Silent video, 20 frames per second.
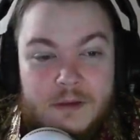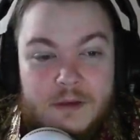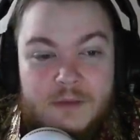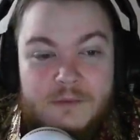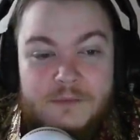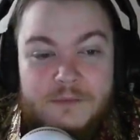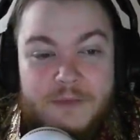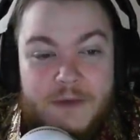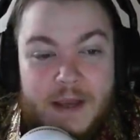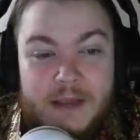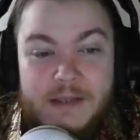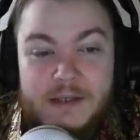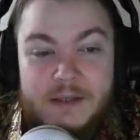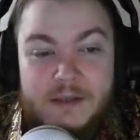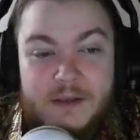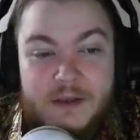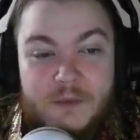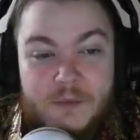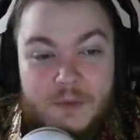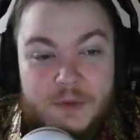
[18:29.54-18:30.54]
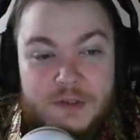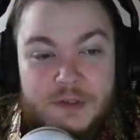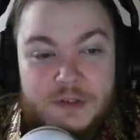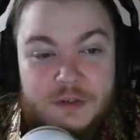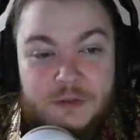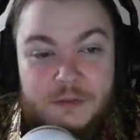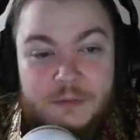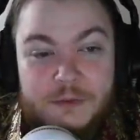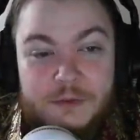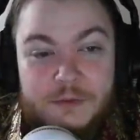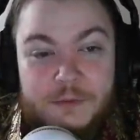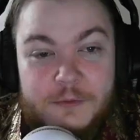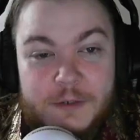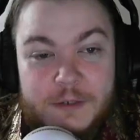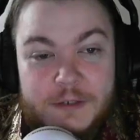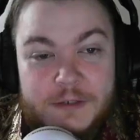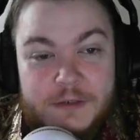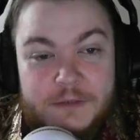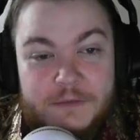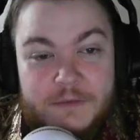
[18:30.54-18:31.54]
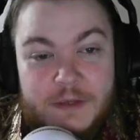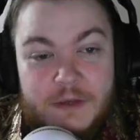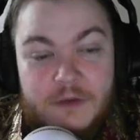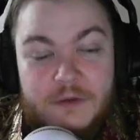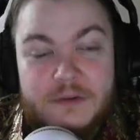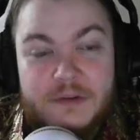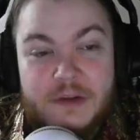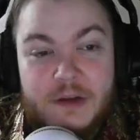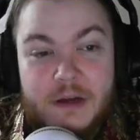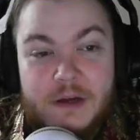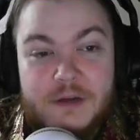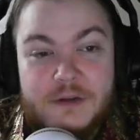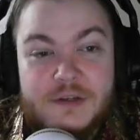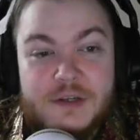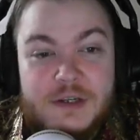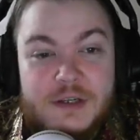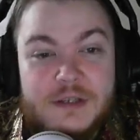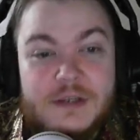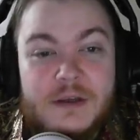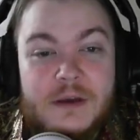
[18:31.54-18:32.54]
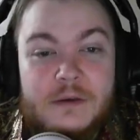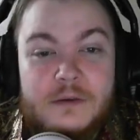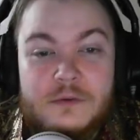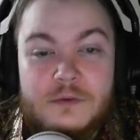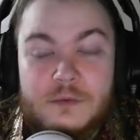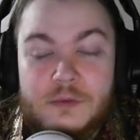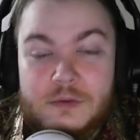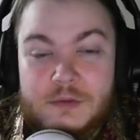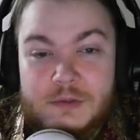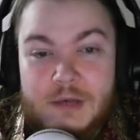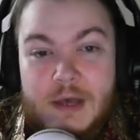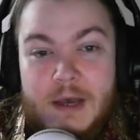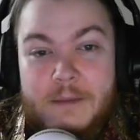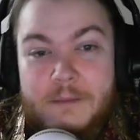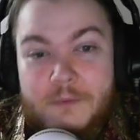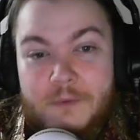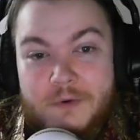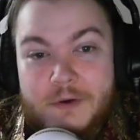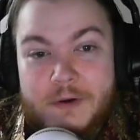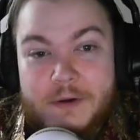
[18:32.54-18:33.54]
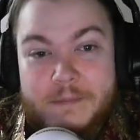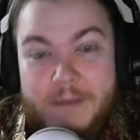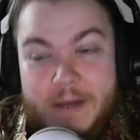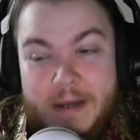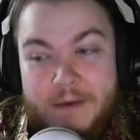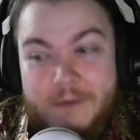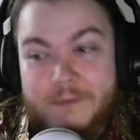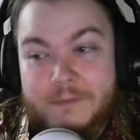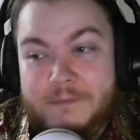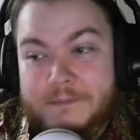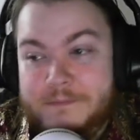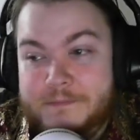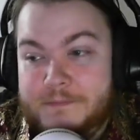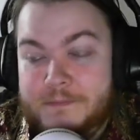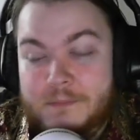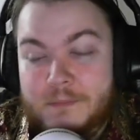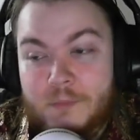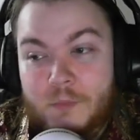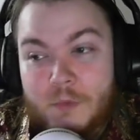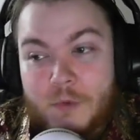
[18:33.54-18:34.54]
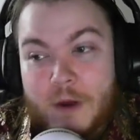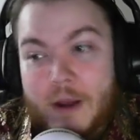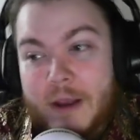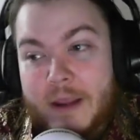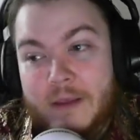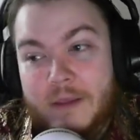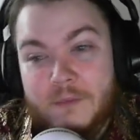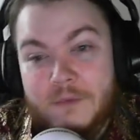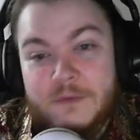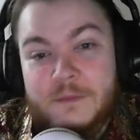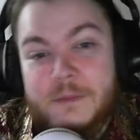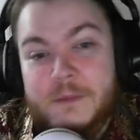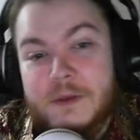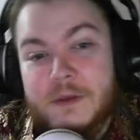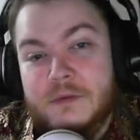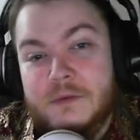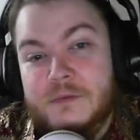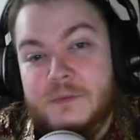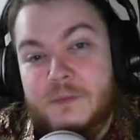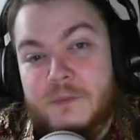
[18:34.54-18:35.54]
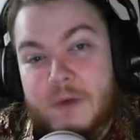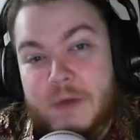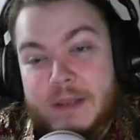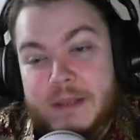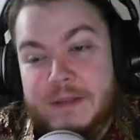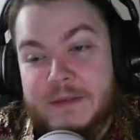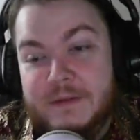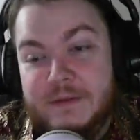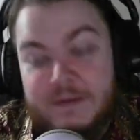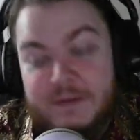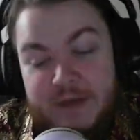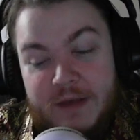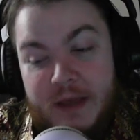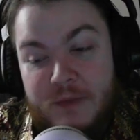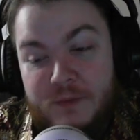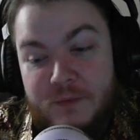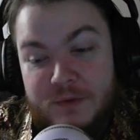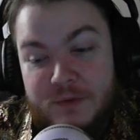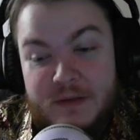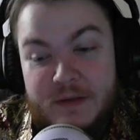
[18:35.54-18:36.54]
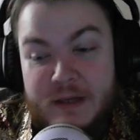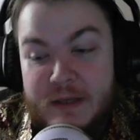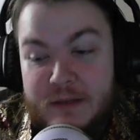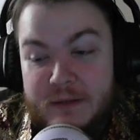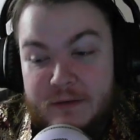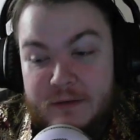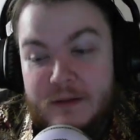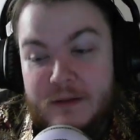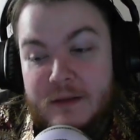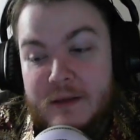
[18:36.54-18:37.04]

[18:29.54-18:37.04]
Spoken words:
finding the original blueprint of Kearsarge can tell you a lot more about why it was built, why the design was done.